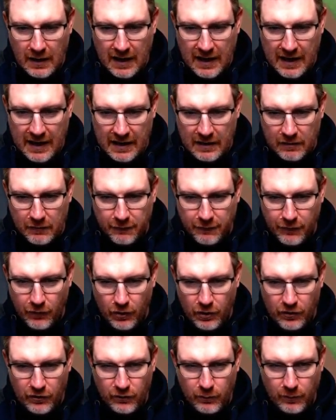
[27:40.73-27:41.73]
And
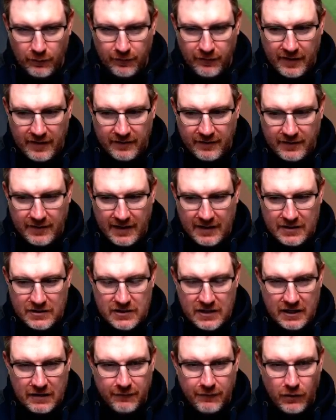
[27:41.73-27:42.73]
Furness will face
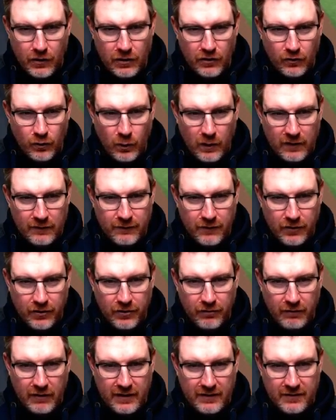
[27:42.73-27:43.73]
DJ. Furness 1 for 3